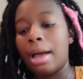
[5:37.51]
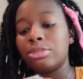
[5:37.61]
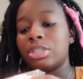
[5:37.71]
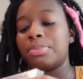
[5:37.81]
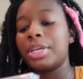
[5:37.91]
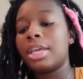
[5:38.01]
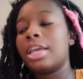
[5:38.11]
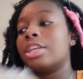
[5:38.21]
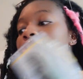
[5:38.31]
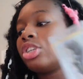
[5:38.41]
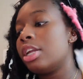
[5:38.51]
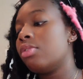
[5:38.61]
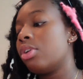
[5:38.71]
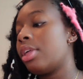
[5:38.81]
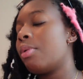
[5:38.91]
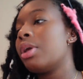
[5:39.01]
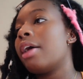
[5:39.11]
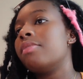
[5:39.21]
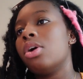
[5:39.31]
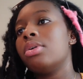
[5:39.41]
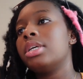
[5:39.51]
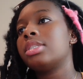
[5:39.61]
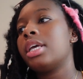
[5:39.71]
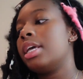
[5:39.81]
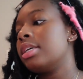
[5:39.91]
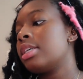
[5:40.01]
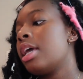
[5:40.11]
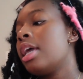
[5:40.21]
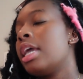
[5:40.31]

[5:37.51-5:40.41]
I'm just speaking in general that what I've noticed is